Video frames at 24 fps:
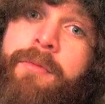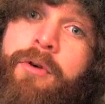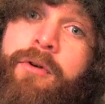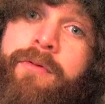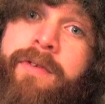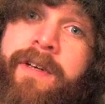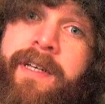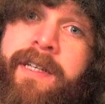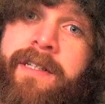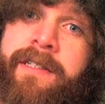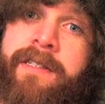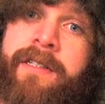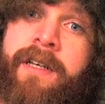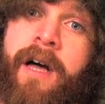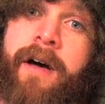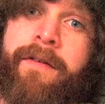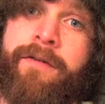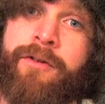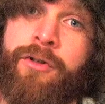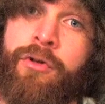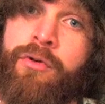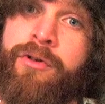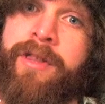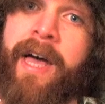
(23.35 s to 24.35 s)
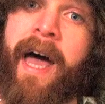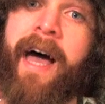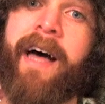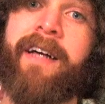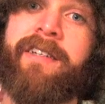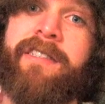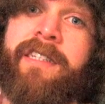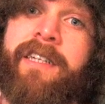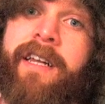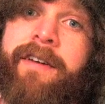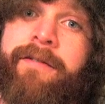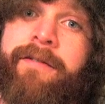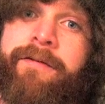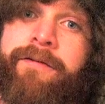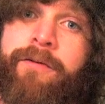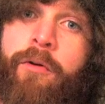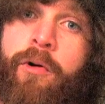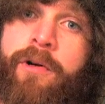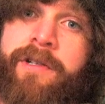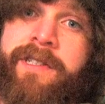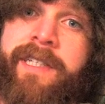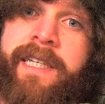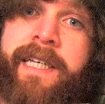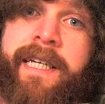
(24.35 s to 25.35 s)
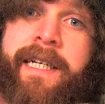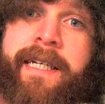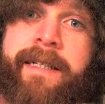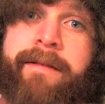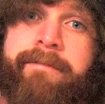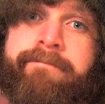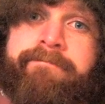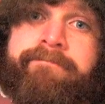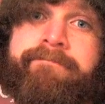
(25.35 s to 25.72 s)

movies of 2014.